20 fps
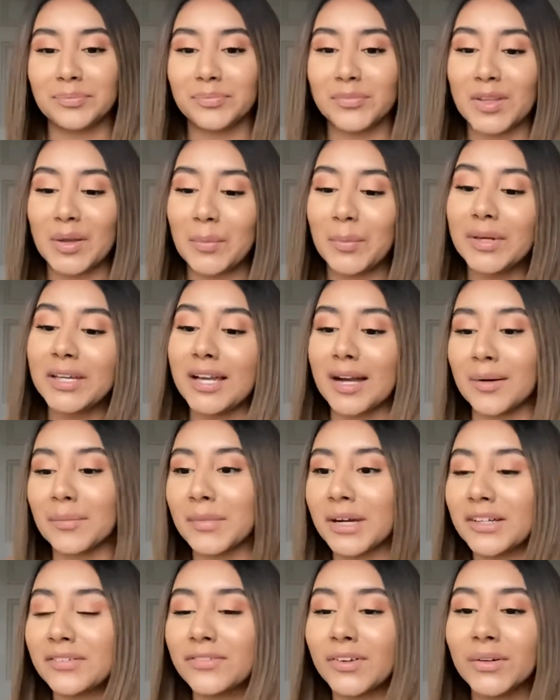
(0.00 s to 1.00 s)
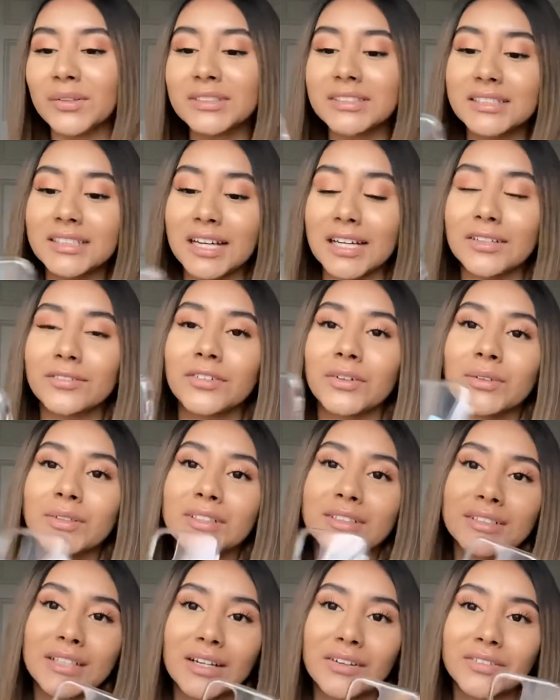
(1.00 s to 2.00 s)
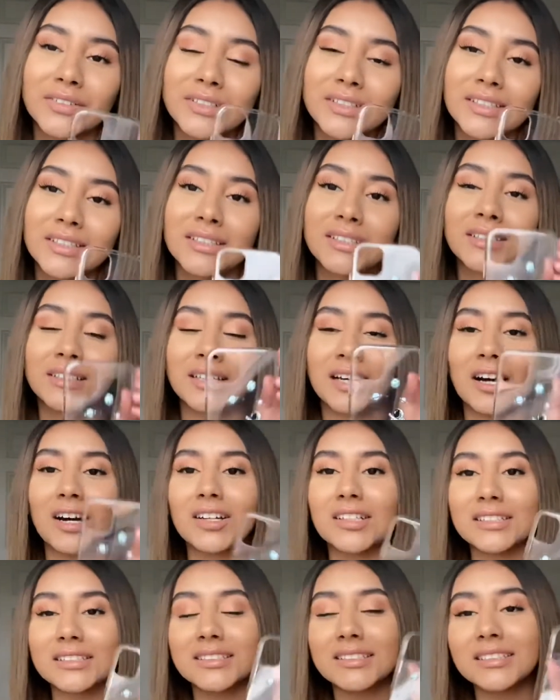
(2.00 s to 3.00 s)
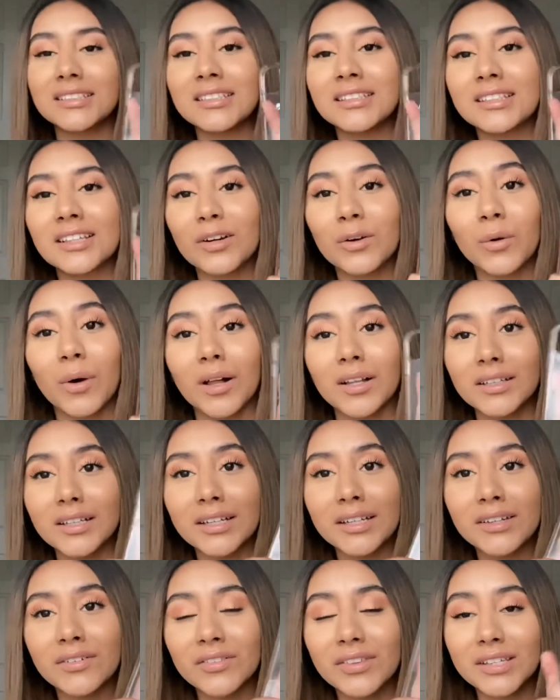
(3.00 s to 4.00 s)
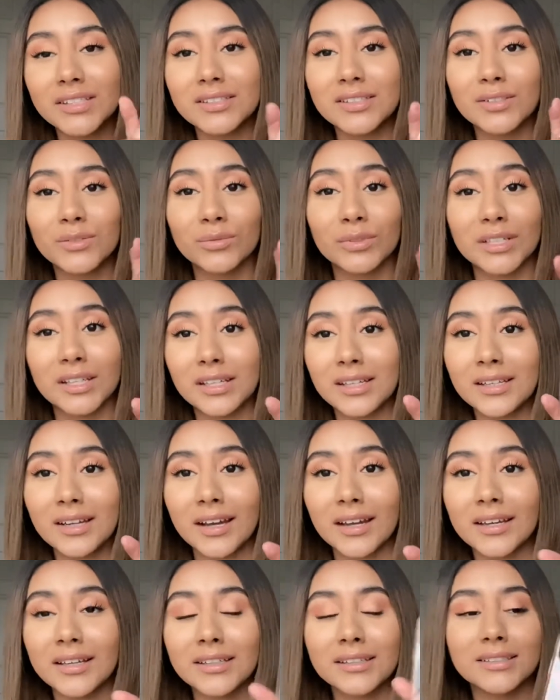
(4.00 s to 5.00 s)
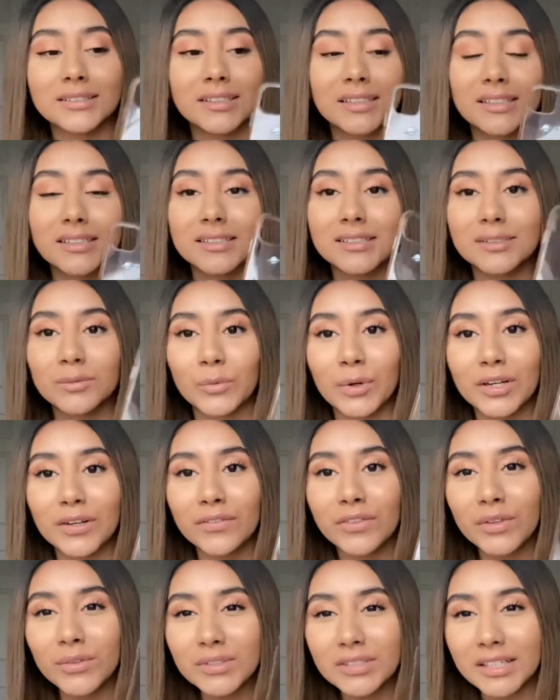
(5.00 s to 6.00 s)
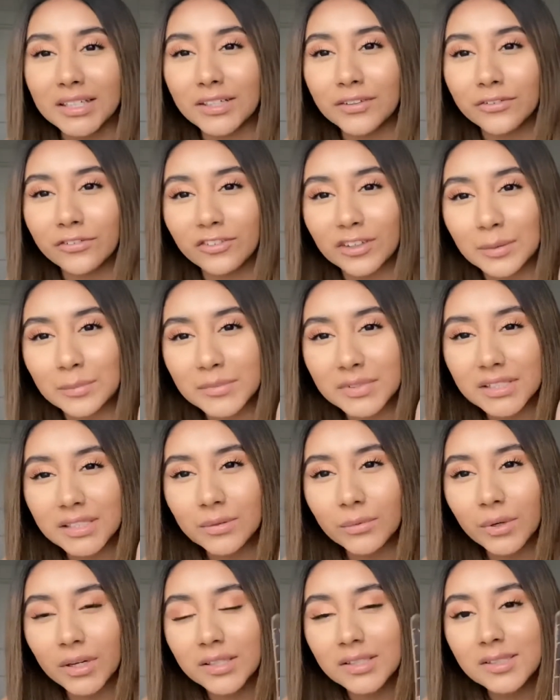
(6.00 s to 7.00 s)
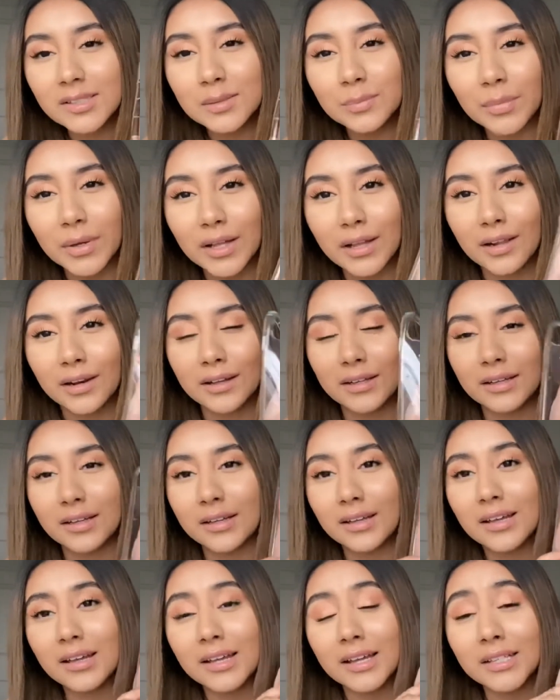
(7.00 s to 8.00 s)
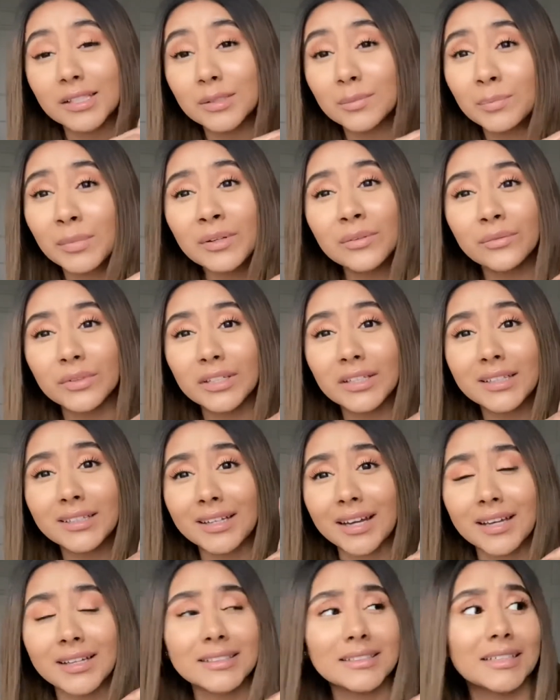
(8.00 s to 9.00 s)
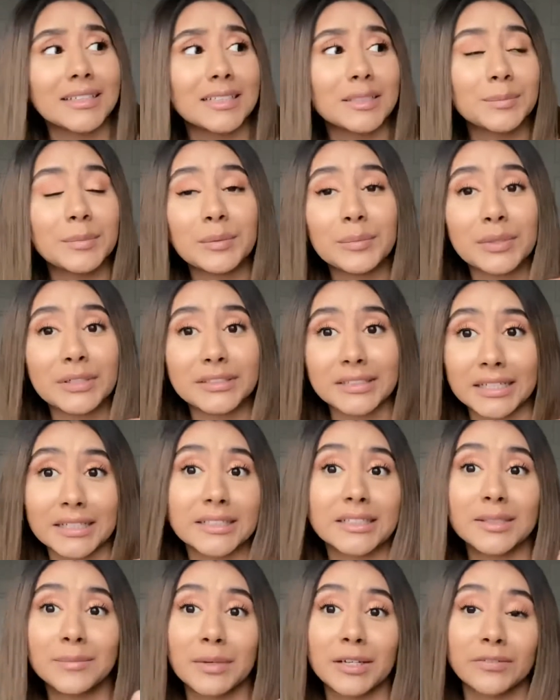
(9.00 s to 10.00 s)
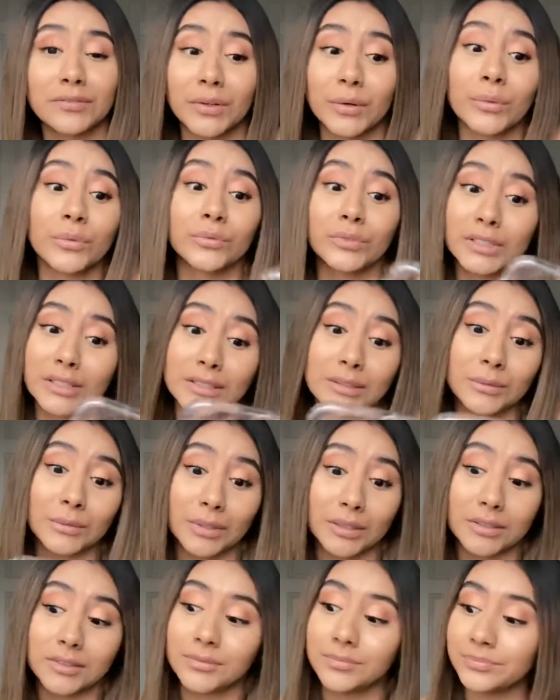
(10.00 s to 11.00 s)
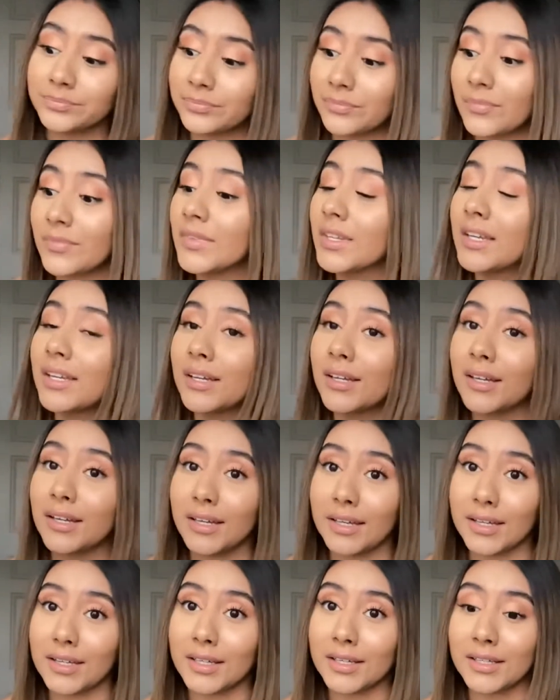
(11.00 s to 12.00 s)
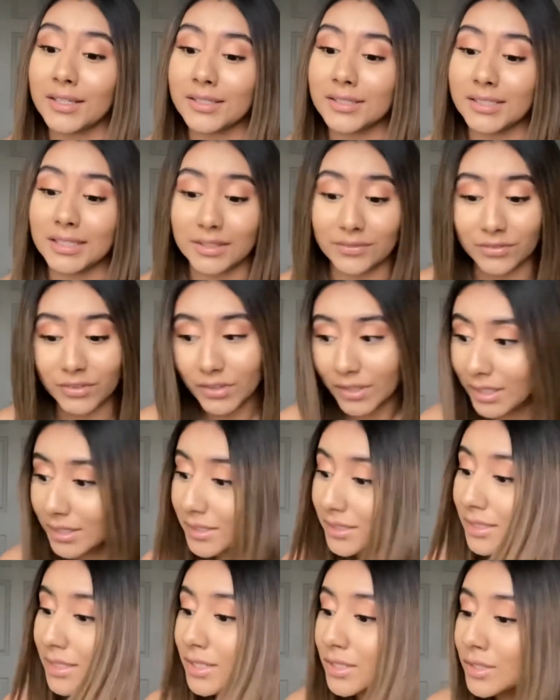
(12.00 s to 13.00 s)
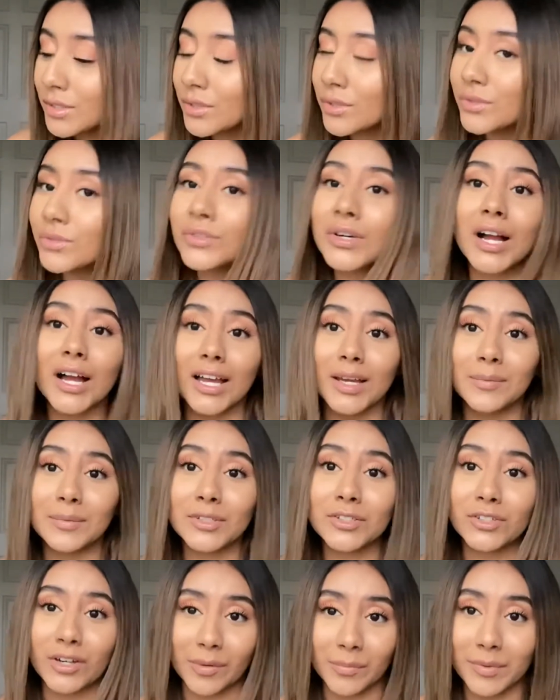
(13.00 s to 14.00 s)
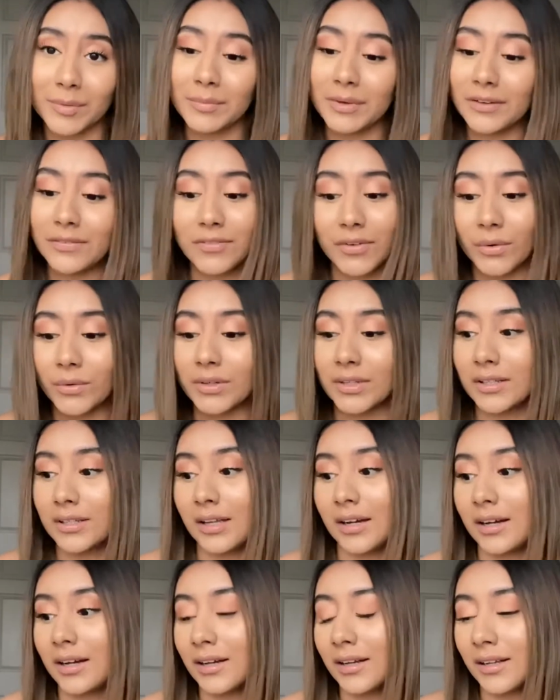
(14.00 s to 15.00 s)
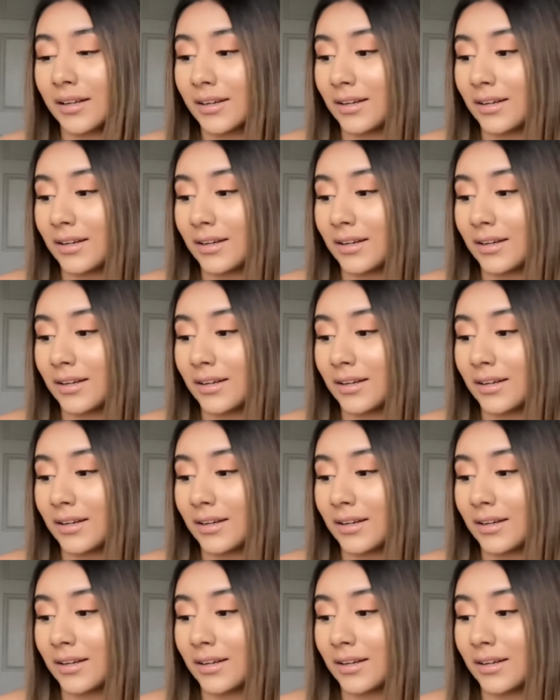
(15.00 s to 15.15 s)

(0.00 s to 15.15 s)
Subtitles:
But yeah, my phone's an iPhone 11. Honestly, the quality of this is really nice. It's one of those like flimsy ones, but it's been really nice and it's been protecting my phone really well. And if you guys know, I be dropping my phone a lot.